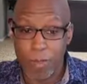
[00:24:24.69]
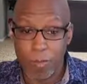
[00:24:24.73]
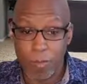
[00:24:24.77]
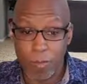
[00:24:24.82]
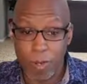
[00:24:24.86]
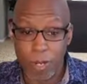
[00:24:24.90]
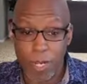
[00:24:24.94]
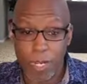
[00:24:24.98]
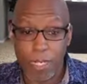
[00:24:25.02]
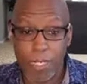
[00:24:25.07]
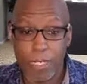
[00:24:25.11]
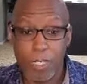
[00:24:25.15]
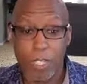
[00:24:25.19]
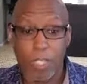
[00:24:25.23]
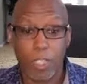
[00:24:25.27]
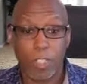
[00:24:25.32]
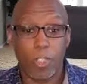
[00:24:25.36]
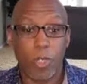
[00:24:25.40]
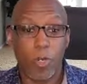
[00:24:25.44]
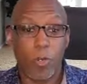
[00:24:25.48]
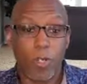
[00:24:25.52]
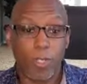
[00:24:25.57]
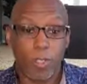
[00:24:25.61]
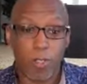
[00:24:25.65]
Right?
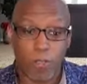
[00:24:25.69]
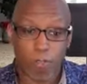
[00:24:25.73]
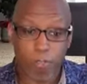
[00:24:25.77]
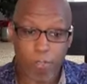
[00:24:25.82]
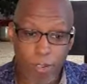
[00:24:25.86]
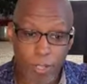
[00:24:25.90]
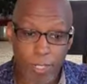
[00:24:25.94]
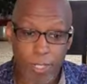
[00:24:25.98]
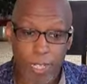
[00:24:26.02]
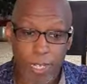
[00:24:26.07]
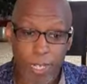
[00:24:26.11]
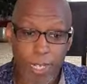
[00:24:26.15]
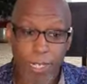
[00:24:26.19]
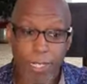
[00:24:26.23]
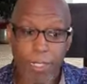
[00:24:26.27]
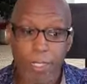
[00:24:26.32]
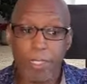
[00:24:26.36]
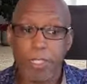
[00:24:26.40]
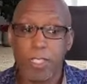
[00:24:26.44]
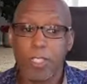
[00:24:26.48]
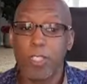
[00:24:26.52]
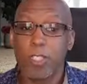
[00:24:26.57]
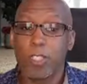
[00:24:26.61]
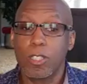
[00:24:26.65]
So on the front
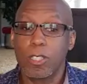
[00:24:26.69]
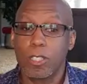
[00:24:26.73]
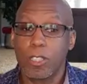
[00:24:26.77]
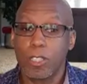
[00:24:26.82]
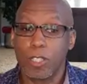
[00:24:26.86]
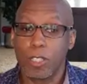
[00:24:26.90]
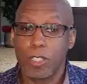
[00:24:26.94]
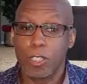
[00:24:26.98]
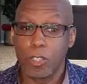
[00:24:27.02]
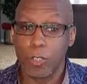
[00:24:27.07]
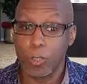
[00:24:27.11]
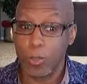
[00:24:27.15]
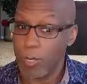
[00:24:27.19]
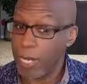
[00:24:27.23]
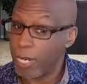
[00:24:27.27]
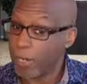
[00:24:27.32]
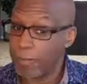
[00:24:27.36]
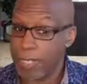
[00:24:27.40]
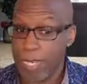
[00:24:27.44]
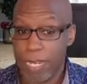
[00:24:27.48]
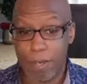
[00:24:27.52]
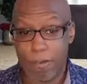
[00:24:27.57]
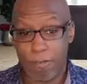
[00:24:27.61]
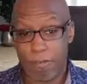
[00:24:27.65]
end, you
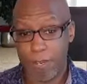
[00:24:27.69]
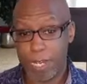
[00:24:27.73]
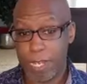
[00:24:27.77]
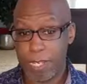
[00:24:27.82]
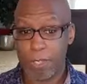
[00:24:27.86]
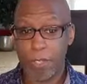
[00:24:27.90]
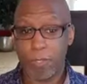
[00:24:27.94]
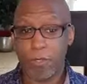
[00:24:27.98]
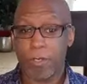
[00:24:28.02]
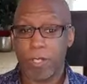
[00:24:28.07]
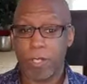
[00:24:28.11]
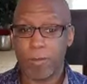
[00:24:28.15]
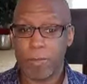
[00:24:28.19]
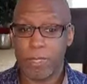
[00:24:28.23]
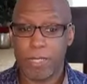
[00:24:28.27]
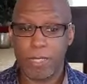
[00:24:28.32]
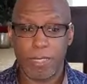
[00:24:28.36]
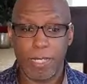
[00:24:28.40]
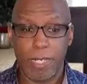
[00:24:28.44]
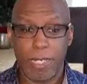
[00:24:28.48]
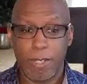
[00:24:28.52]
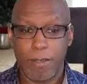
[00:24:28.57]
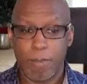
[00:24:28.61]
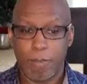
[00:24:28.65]
have to have faith in order to be
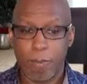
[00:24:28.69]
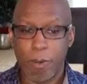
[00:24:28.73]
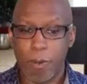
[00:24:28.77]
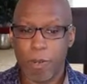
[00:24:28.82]
saved.